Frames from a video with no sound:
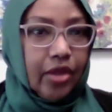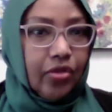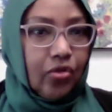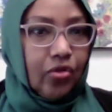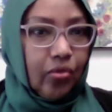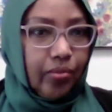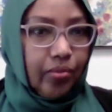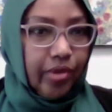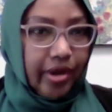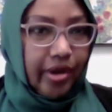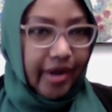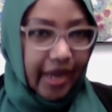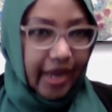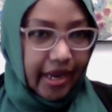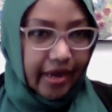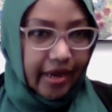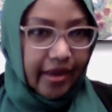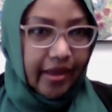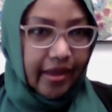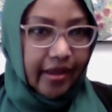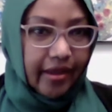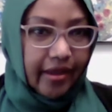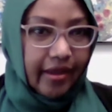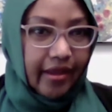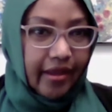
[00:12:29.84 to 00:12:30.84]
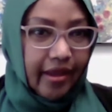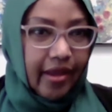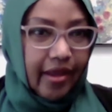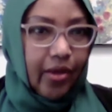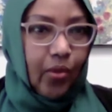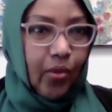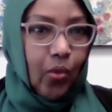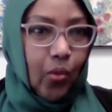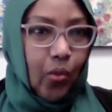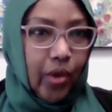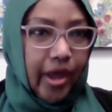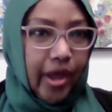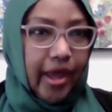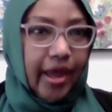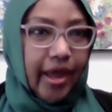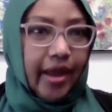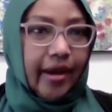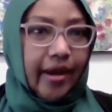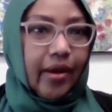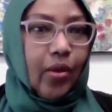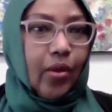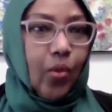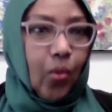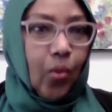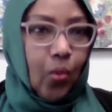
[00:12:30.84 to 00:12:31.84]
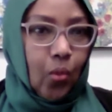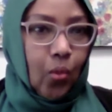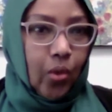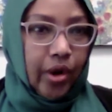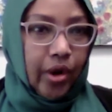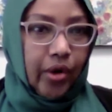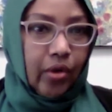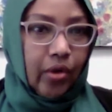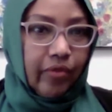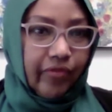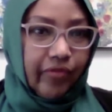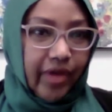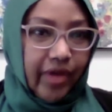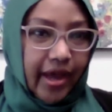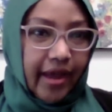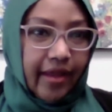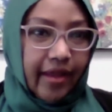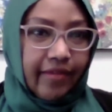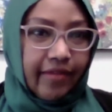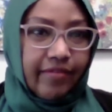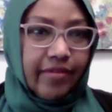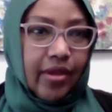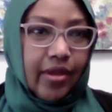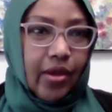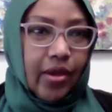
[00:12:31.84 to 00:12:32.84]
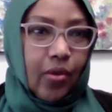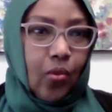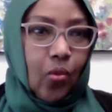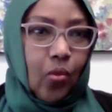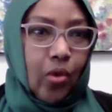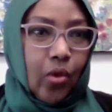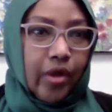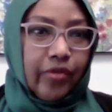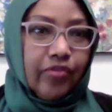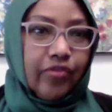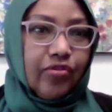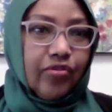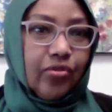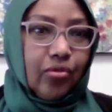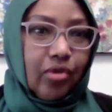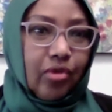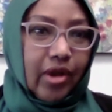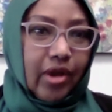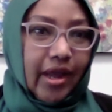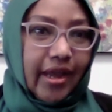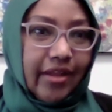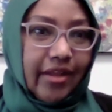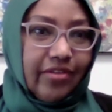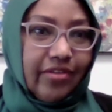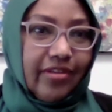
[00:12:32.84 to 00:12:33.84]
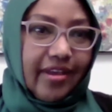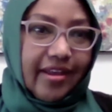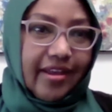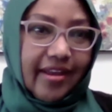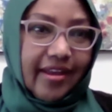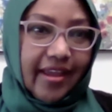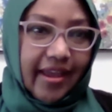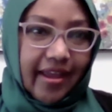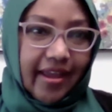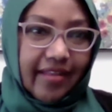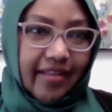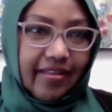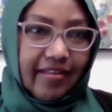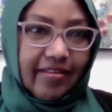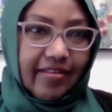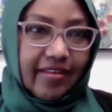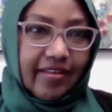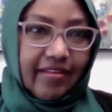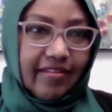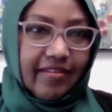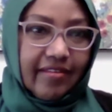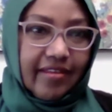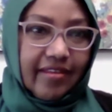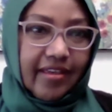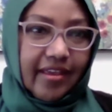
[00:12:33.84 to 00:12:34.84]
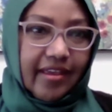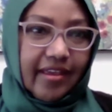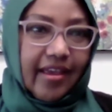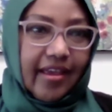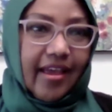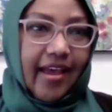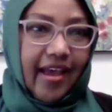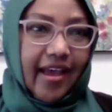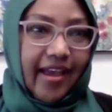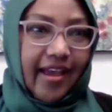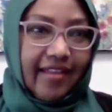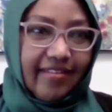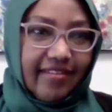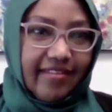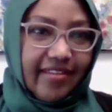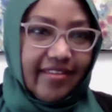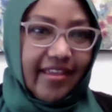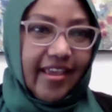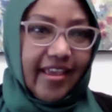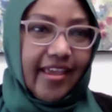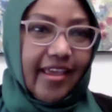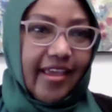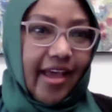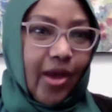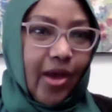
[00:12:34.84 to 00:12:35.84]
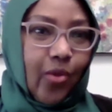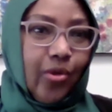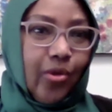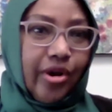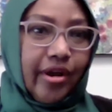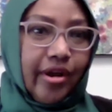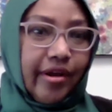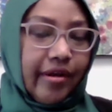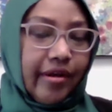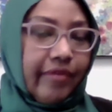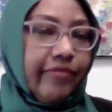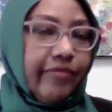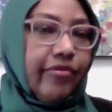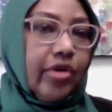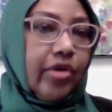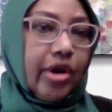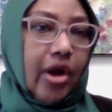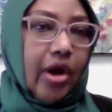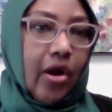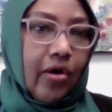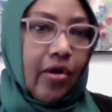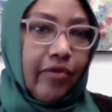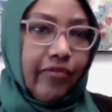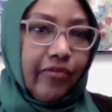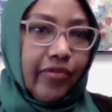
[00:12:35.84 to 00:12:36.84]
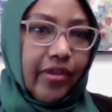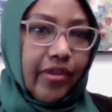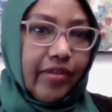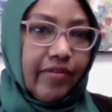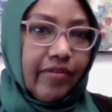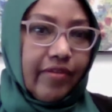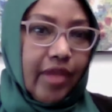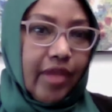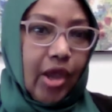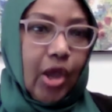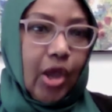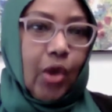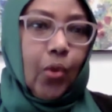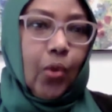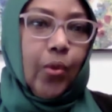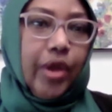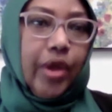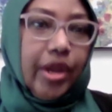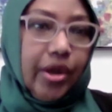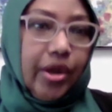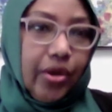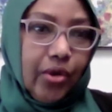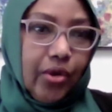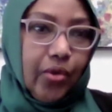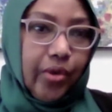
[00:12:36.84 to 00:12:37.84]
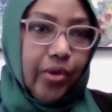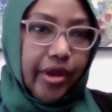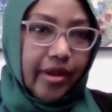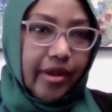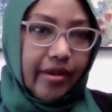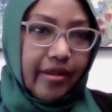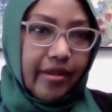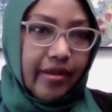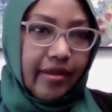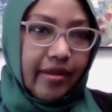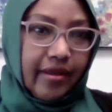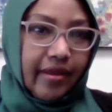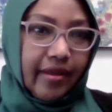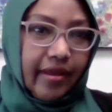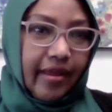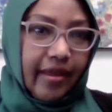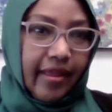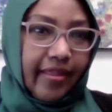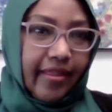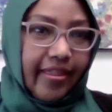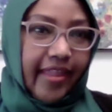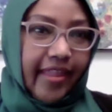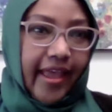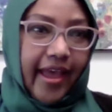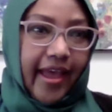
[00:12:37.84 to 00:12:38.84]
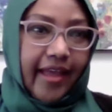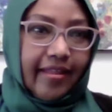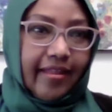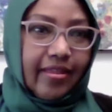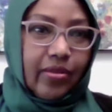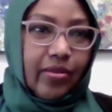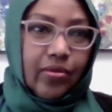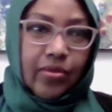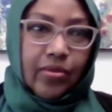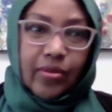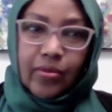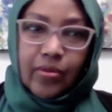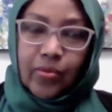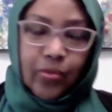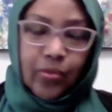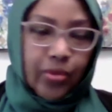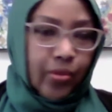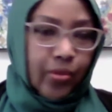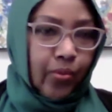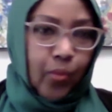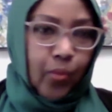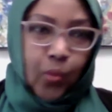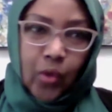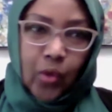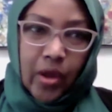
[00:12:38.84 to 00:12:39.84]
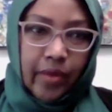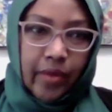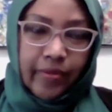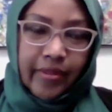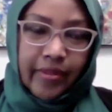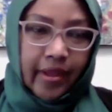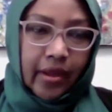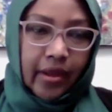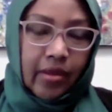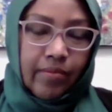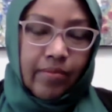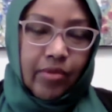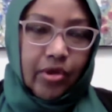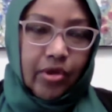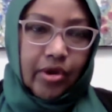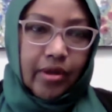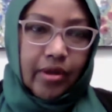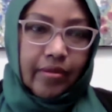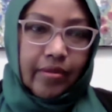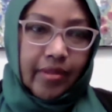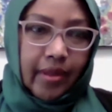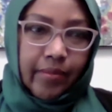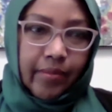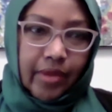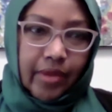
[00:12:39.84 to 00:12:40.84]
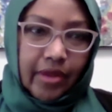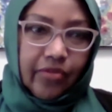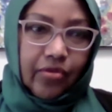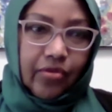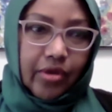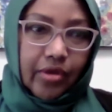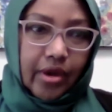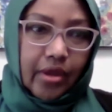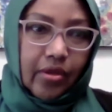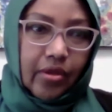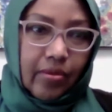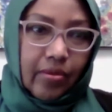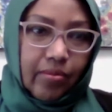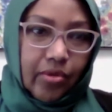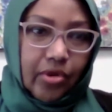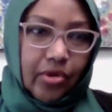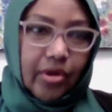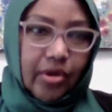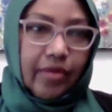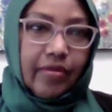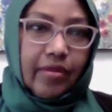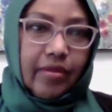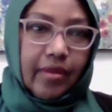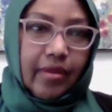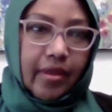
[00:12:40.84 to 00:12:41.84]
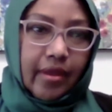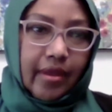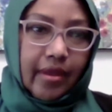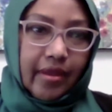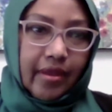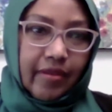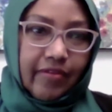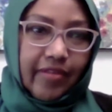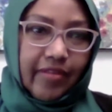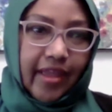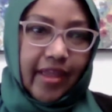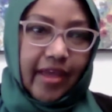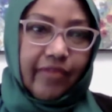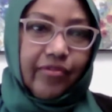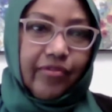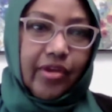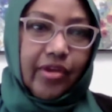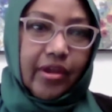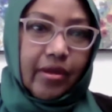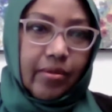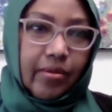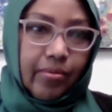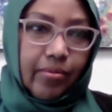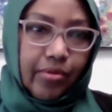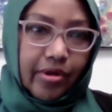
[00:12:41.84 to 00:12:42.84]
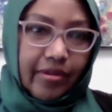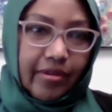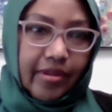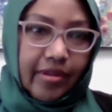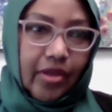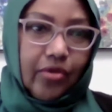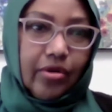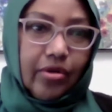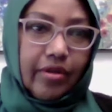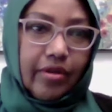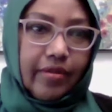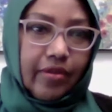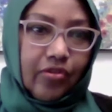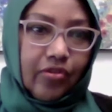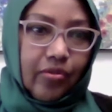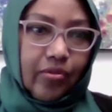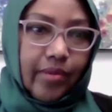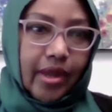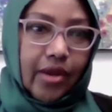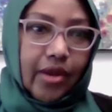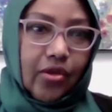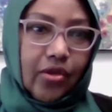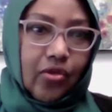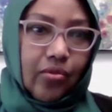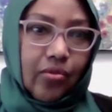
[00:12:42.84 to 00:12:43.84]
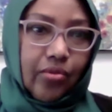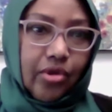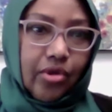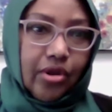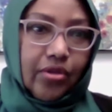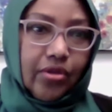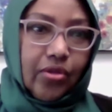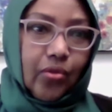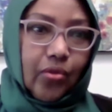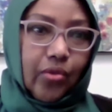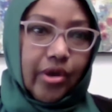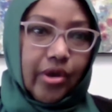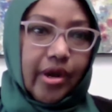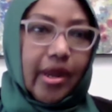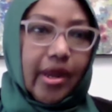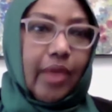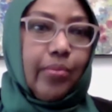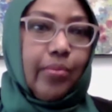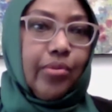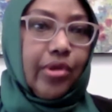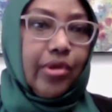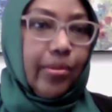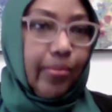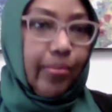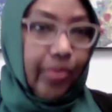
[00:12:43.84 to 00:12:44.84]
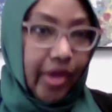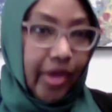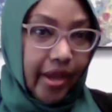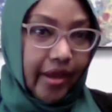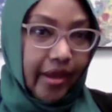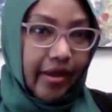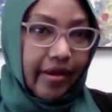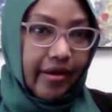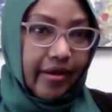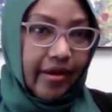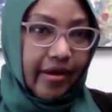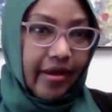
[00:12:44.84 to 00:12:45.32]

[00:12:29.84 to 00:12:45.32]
to be ready when one of us wants to launch her candidacy and say, I want to run for office. We knew it, that the community, the Minnesota community, East African, particularly the Somali community, were not prepared.